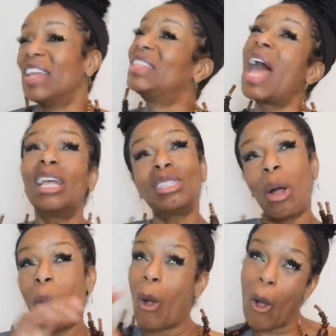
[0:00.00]
That's
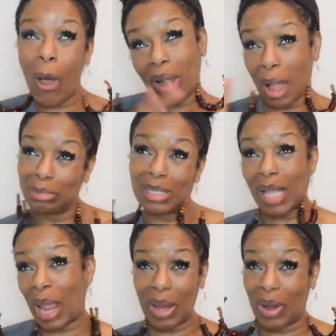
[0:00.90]
all I'm
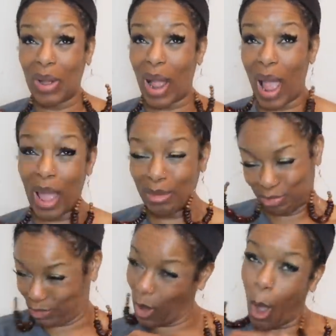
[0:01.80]
saying, okay?
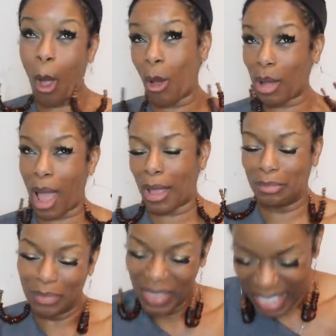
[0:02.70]

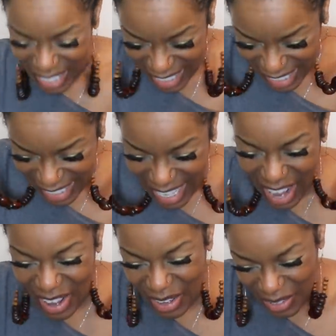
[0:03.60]
Okay.
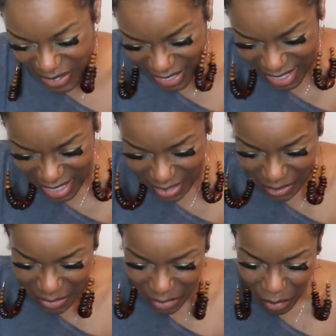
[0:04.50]
So,
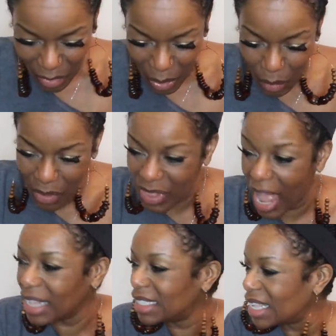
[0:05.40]
with
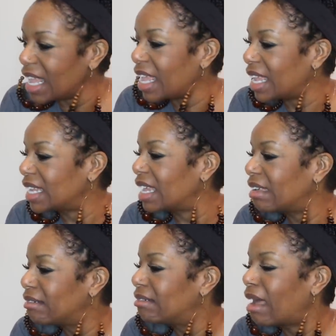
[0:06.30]
that said...
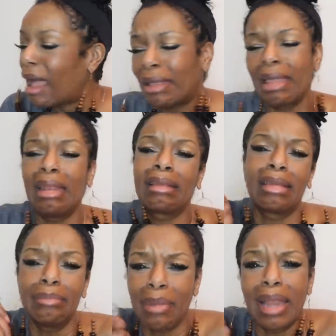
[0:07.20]
I can't
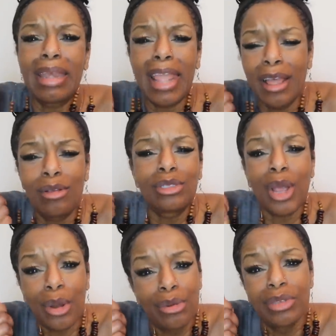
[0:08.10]
get my nails
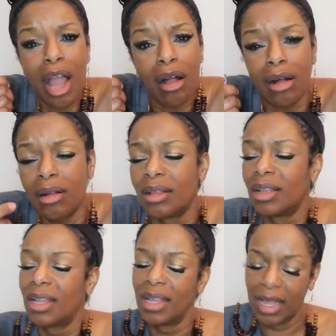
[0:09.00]
hurt, y'all.
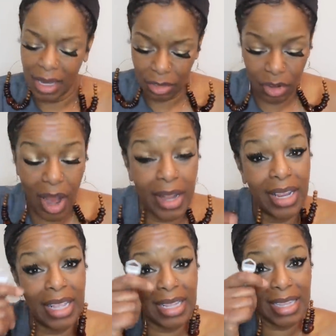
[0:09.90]
Trying
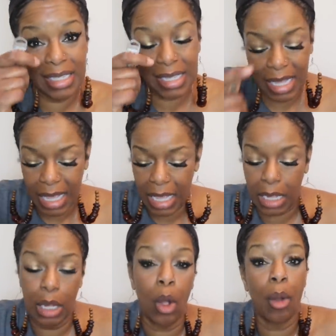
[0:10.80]
to get this
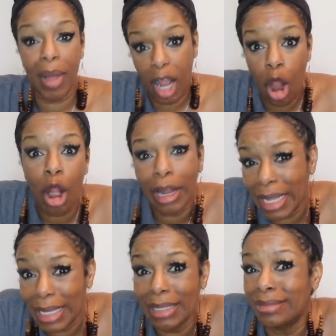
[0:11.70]
key on my car
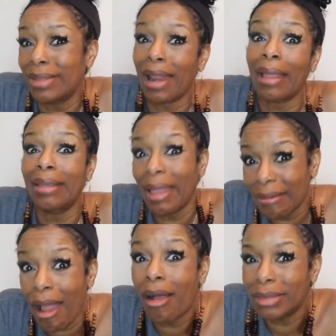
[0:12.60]
keys that I
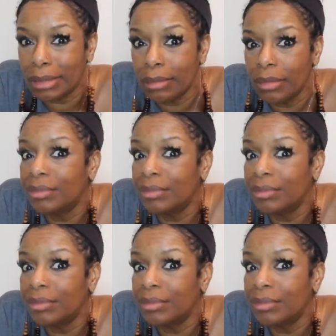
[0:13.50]
cannot